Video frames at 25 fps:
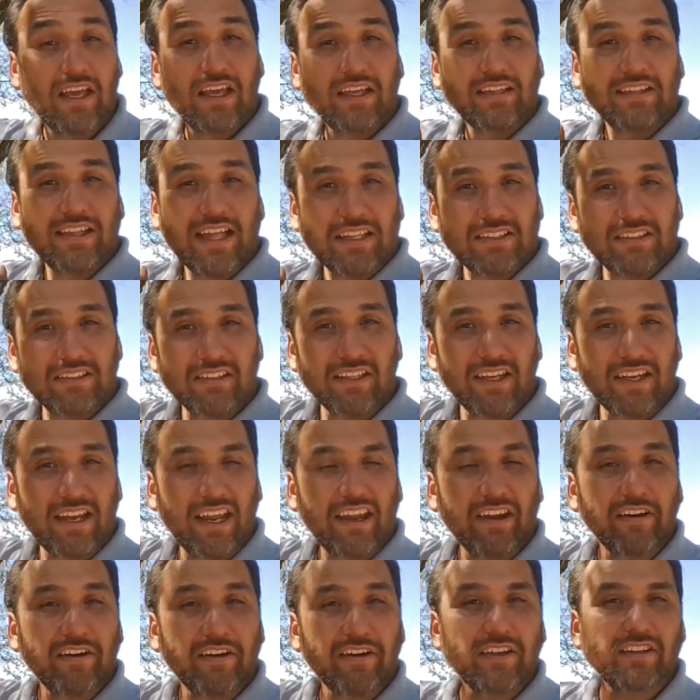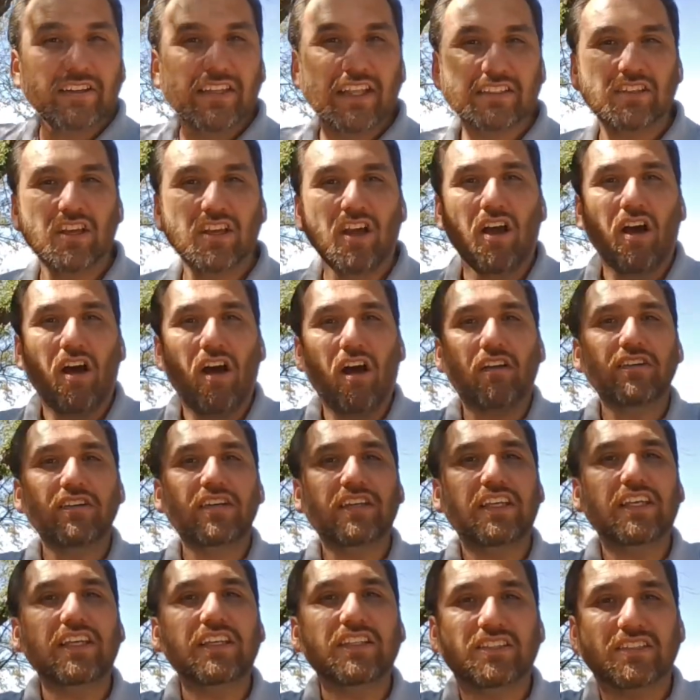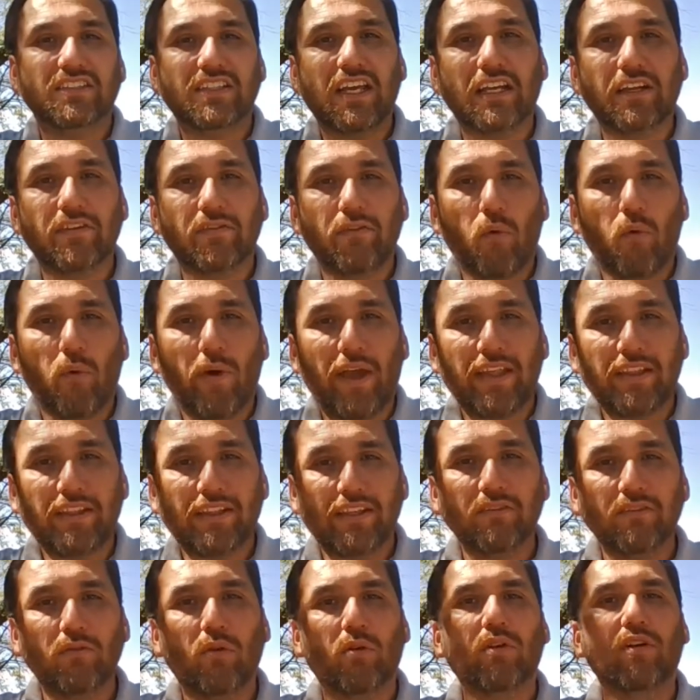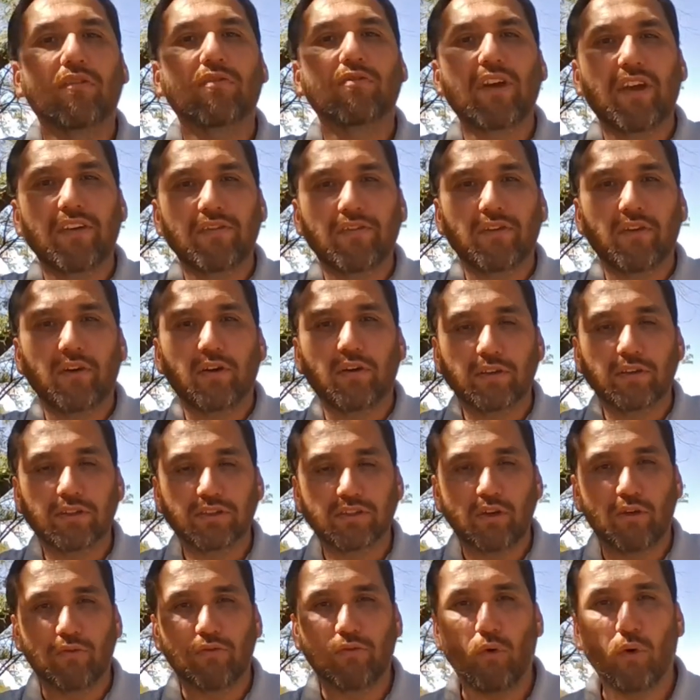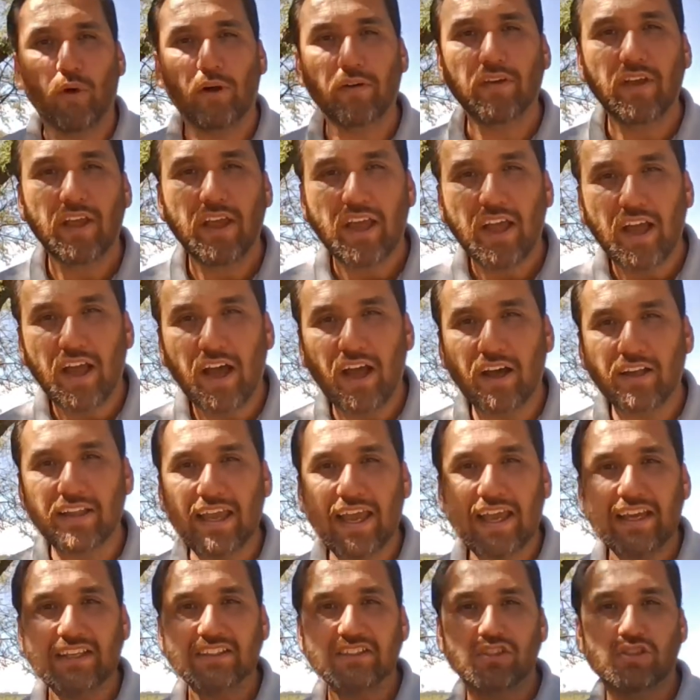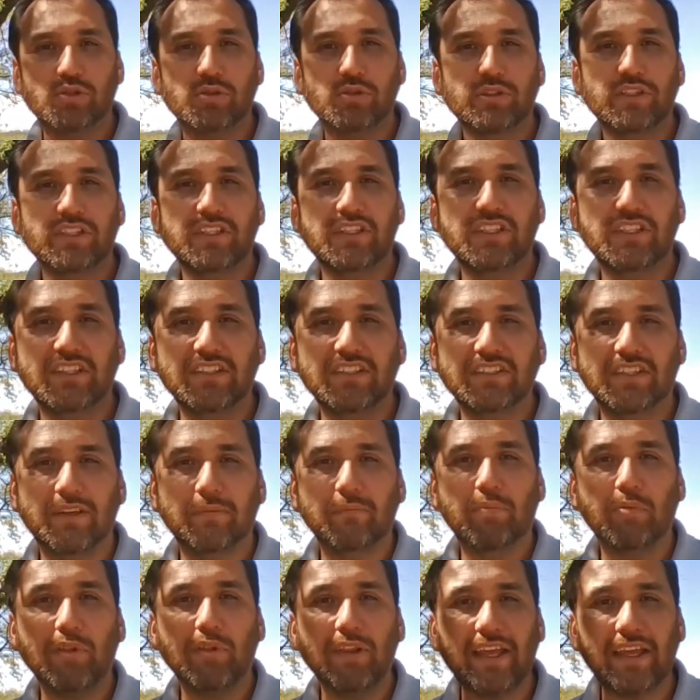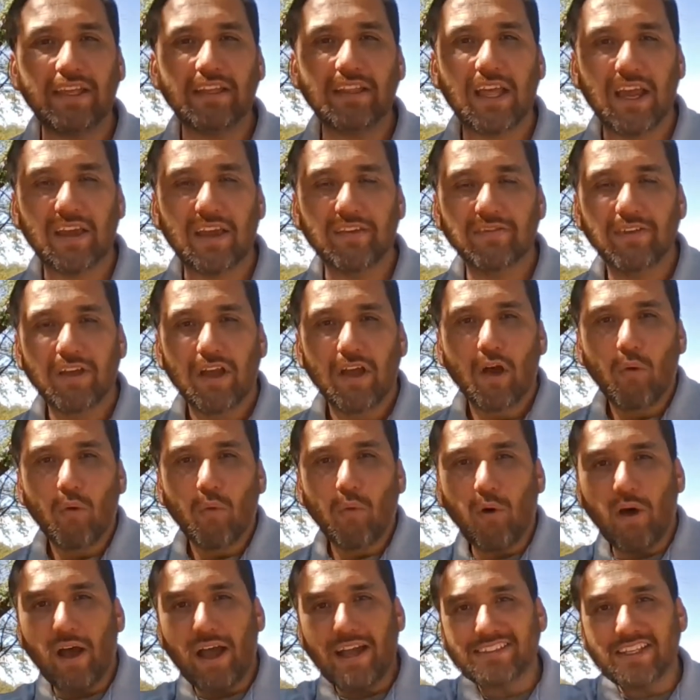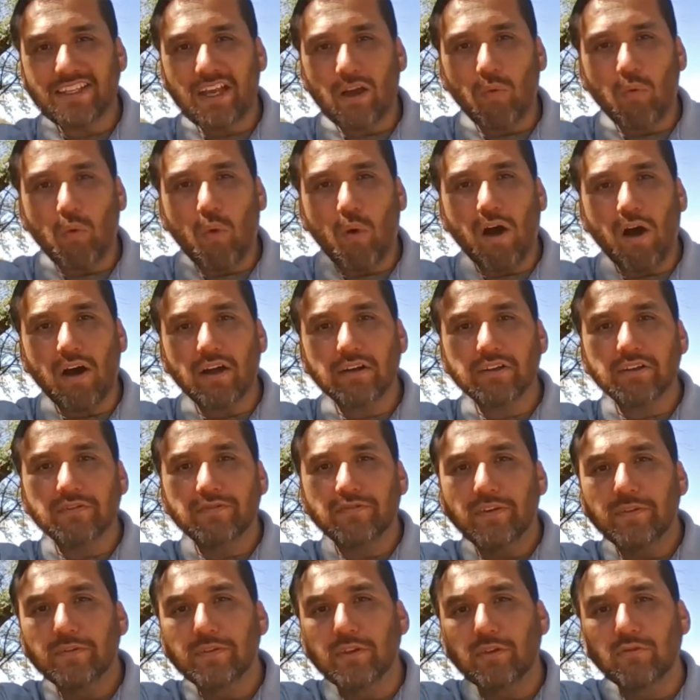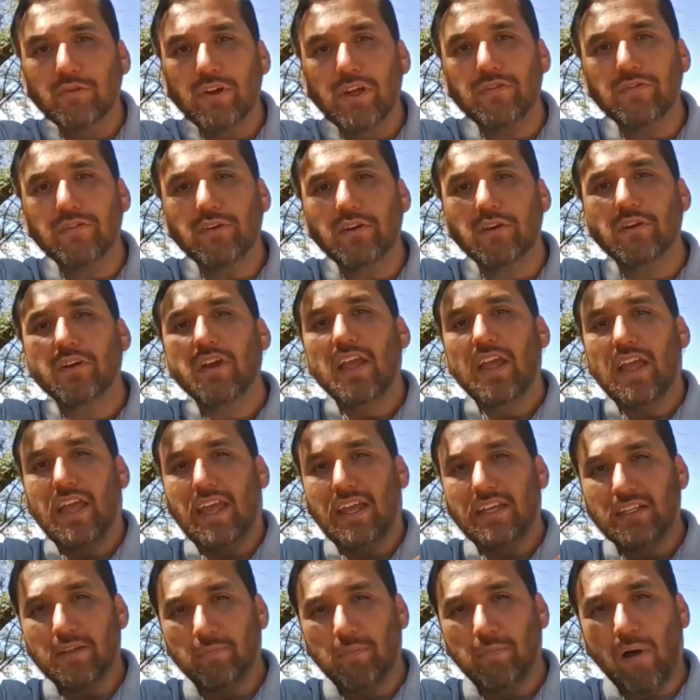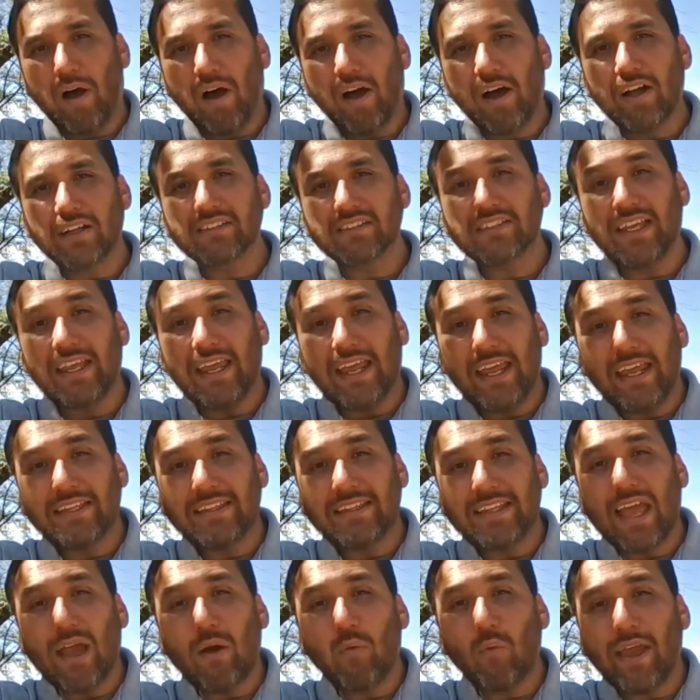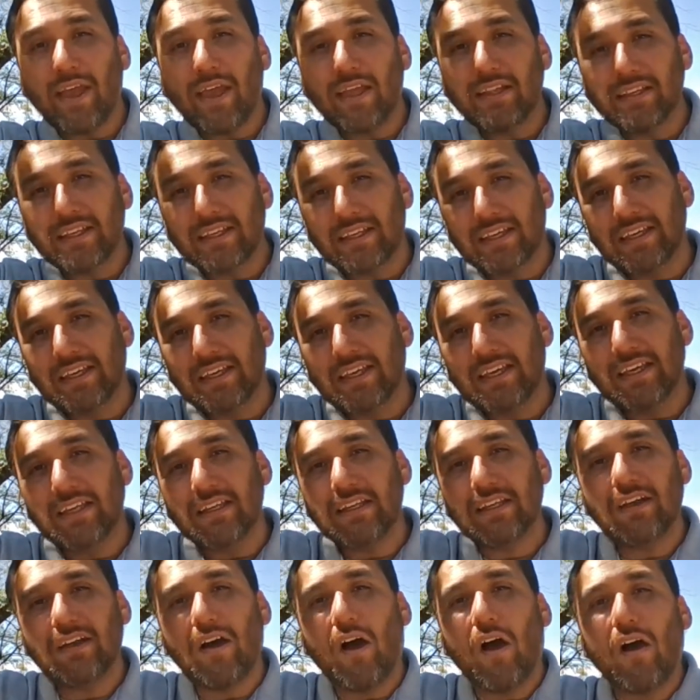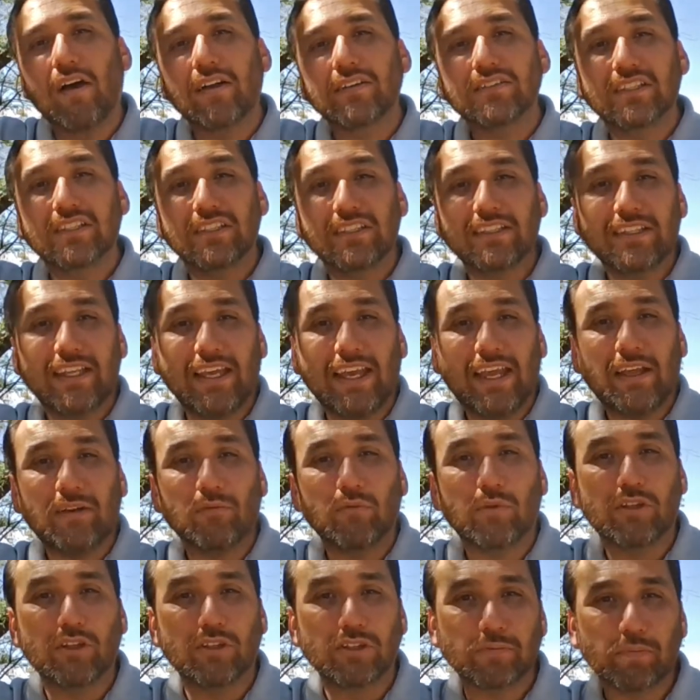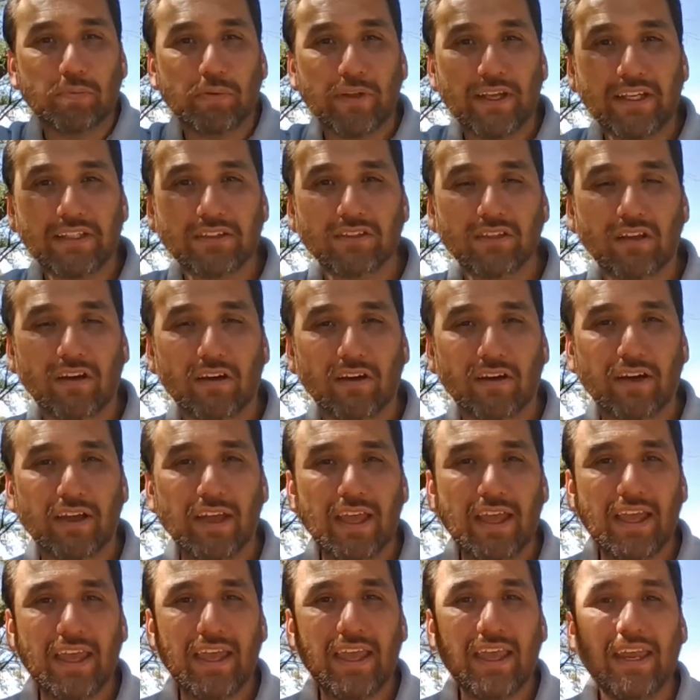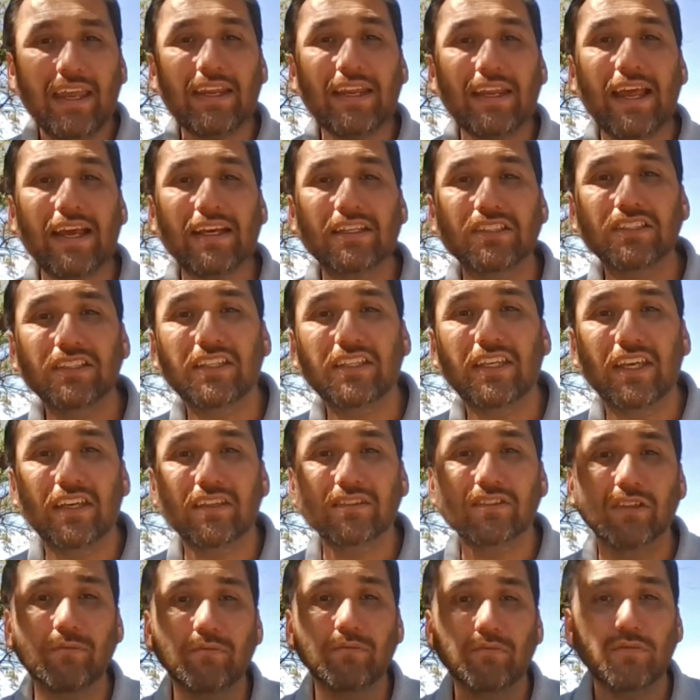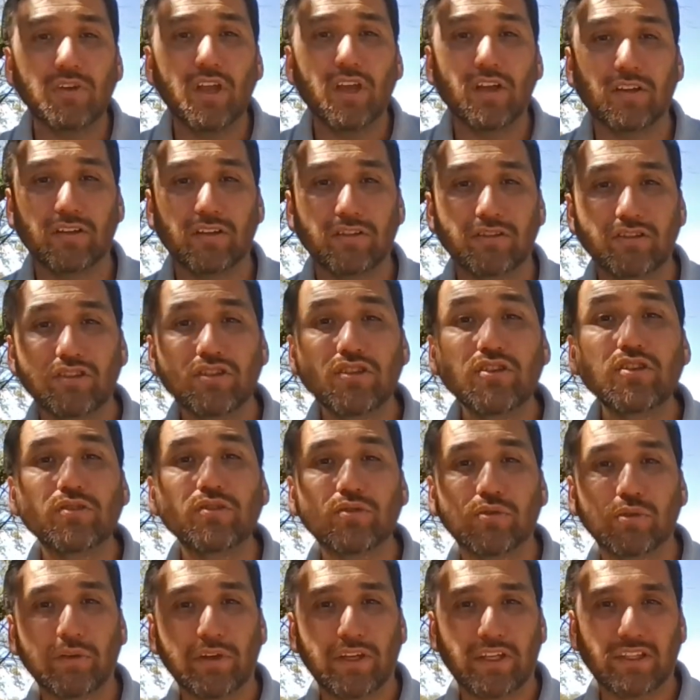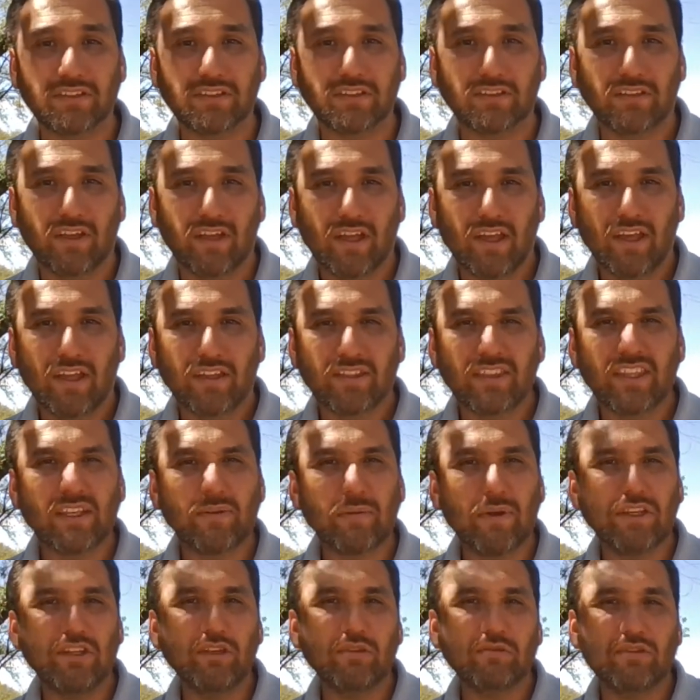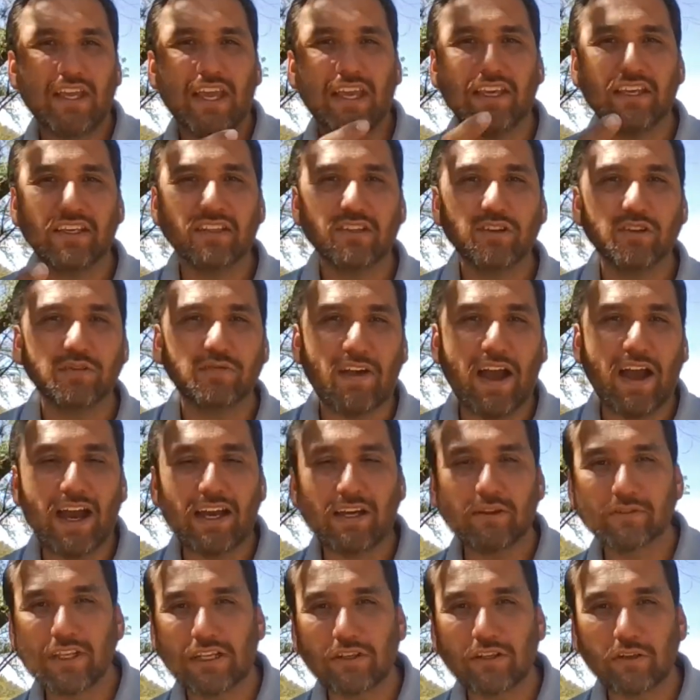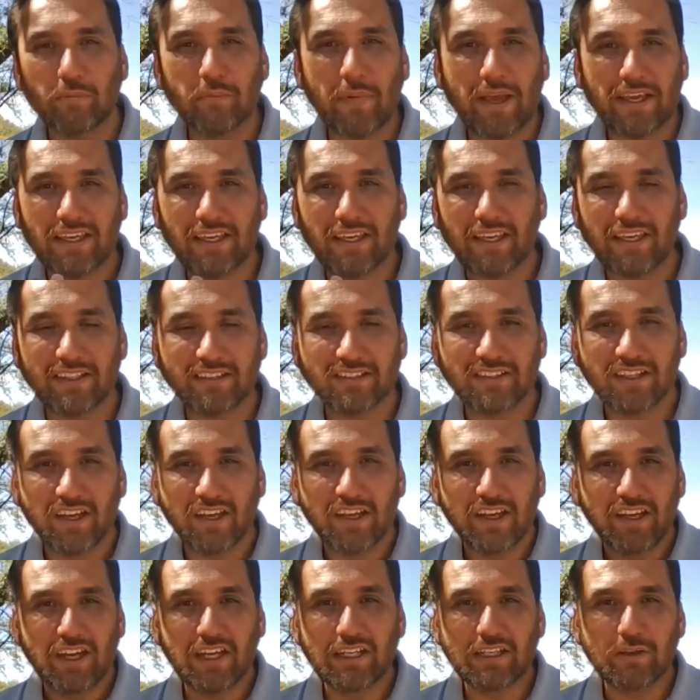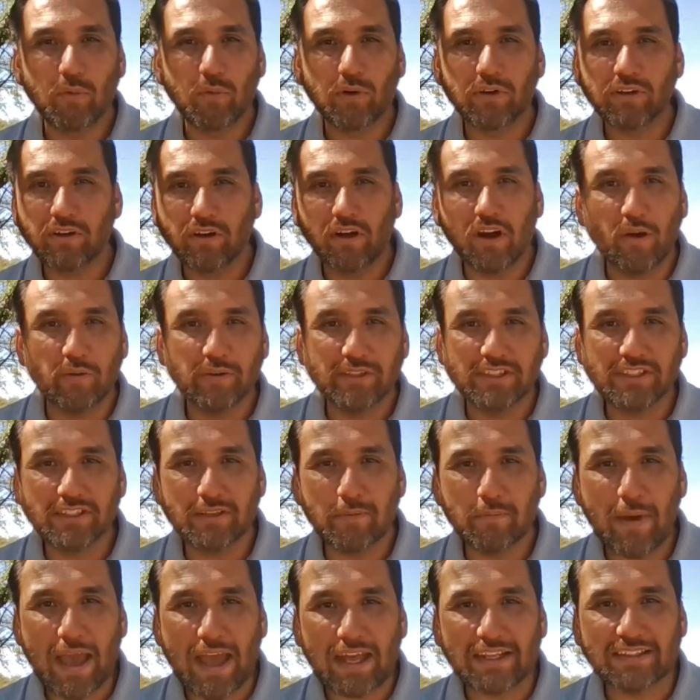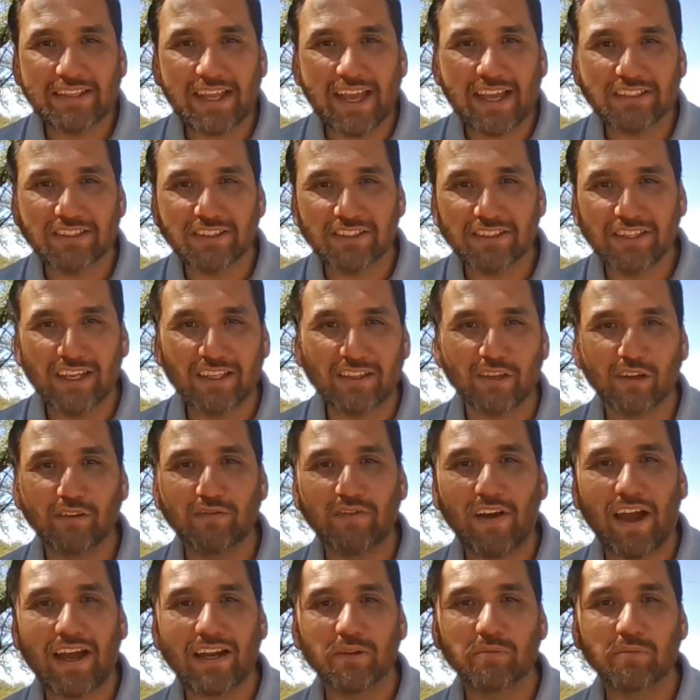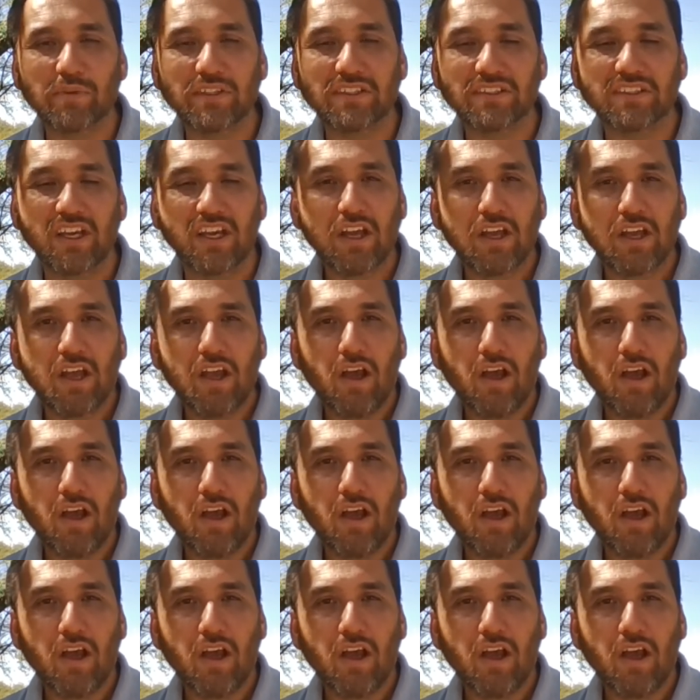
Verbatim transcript: That's the area that's on each side of a wetland or a river or so forth uh, that has trees and plant life. Well, as that water from the river and the ponds and that wetland get onto land where those plants are, it actually gives them nutrients. Think about you taking your vitamins. I know my kids in the morning, they're always in a mad dash to take their vitamins.